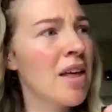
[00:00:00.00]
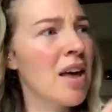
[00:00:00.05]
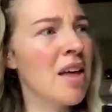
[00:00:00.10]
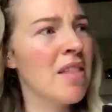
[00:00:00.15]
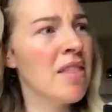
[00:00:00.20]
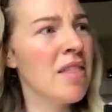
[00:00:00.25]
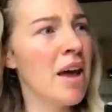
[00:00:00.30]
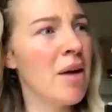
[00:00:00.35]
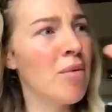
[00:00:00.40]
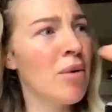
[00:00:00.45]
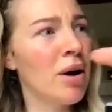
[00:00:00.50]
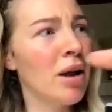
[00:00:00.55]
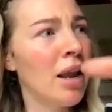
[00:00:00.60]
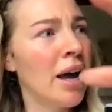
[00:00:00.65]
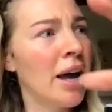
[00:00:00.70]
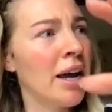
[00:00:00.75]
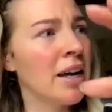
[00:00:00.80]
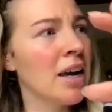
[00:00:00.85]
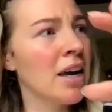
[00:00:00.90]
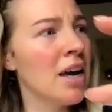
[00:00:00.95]
and they were
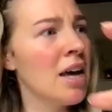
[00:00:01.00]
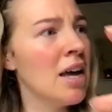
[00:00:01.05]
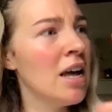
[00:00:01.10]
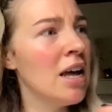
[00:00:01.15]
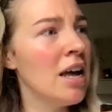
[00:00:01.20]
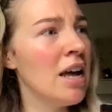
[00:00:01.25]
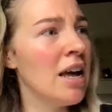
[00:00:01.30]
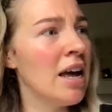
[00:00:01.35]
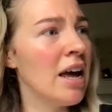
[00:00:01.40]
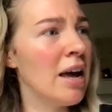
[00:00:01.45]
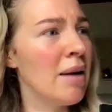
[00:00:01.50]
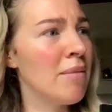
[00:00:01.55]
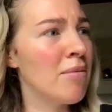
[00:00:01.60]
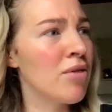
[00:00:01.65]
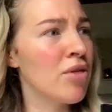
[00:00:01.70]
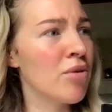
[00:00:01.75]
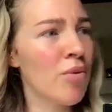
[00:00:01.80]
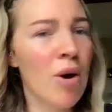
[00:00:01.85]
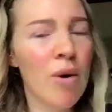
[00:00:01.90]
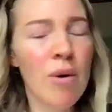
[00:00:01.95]
like uh,
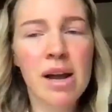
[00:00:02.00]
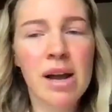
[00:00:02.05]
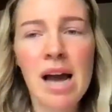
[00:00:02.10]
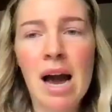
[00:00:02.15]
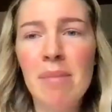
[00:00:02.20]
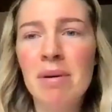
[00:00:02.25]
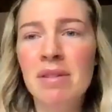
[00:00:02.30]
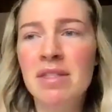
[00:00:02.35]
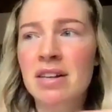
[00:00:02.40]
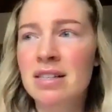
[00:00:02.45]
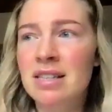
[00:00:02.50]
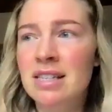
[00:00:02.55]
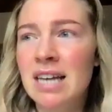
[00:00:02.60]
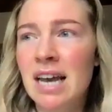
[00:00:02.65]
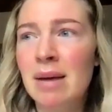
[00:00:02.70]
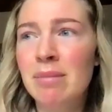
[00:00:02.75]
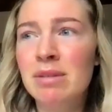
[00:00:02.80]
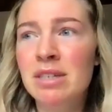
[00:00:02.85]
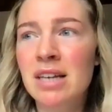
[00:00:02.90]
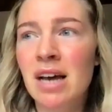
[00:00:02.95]
throwing up at the
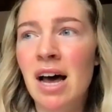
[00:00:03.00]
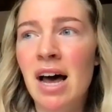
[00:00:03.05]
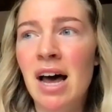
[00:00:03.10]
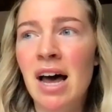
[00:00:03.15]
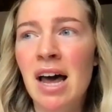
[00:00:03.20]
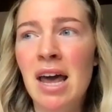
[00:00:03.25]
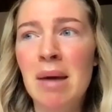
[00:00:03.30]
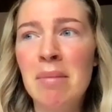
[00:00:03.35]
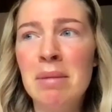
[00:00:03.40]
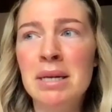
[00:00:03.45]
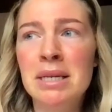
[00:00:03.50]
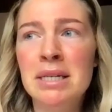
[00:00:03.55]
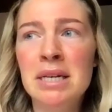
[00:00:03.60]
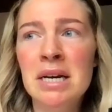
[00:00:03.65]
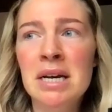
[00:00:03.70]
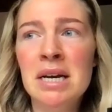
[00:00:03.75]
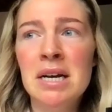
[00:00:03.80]
same time and